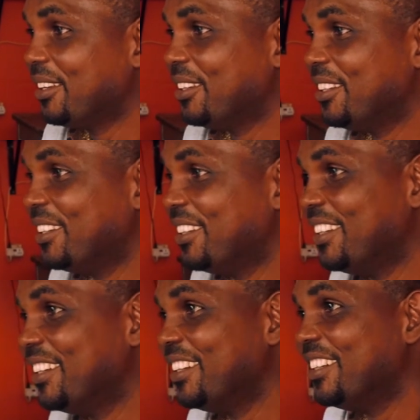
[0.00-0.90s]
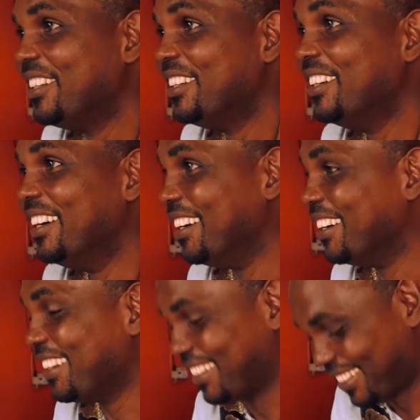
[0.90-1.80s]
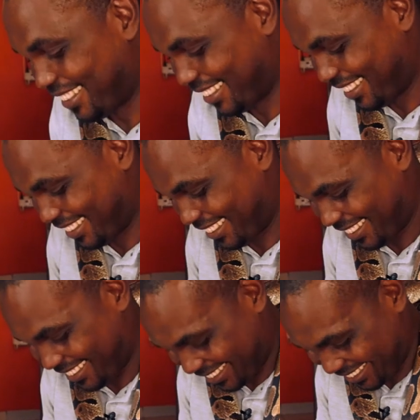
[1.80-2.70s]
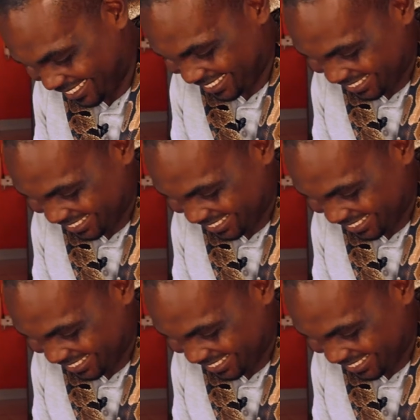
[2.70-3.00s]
I want to read the Psalm of Protection, Psalm 54,